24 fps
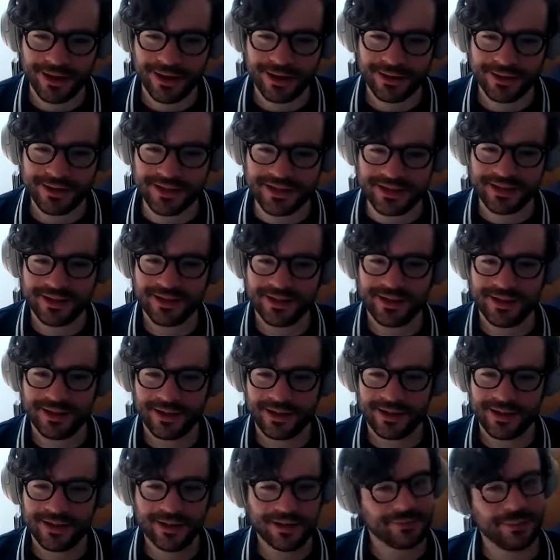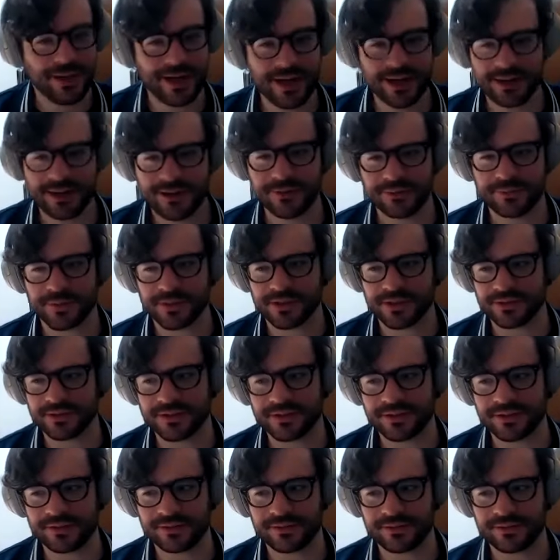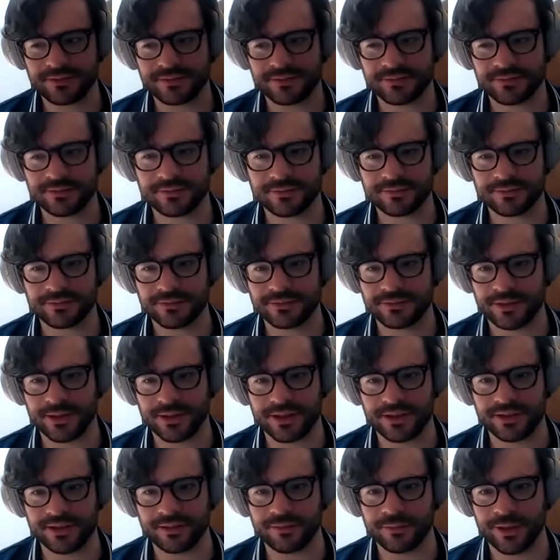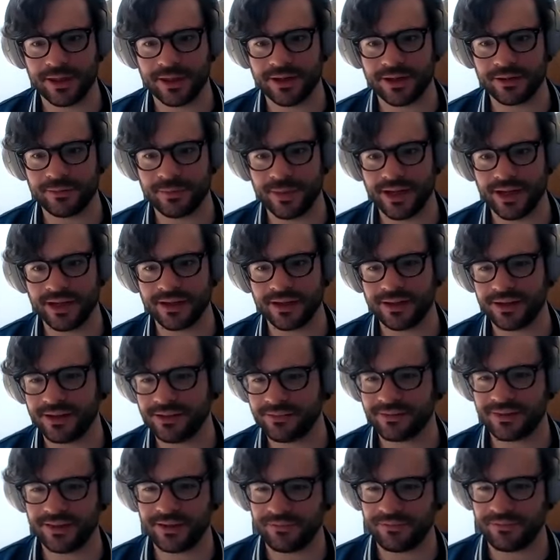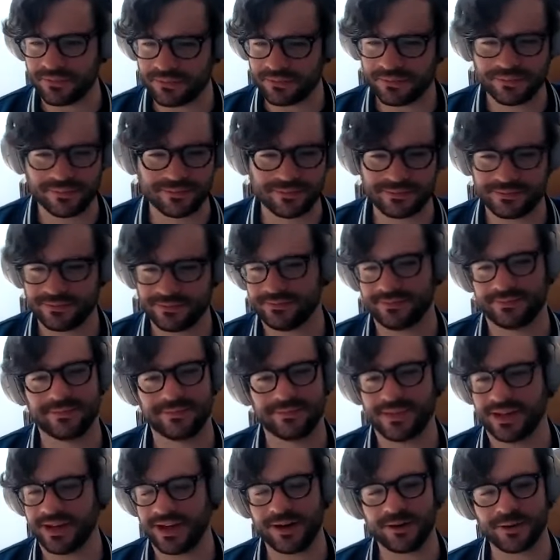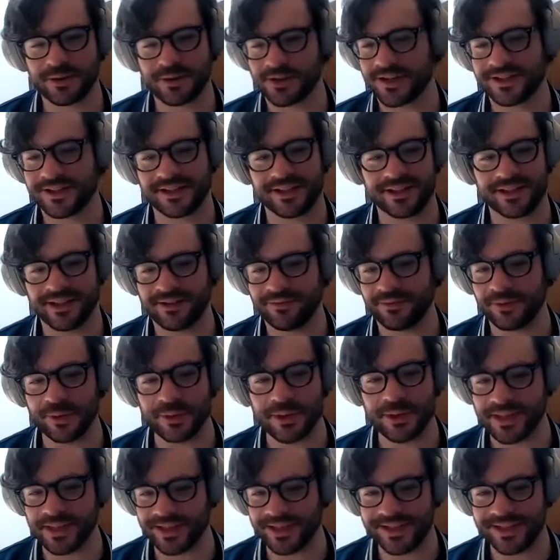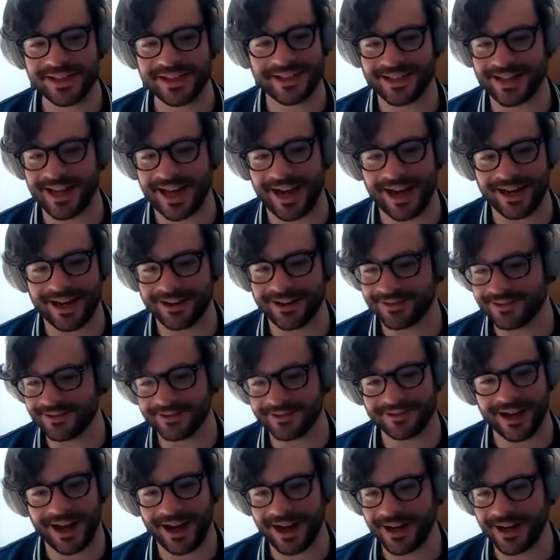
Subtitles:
The world's really weird, man. I don't trust that they flew in this. I don't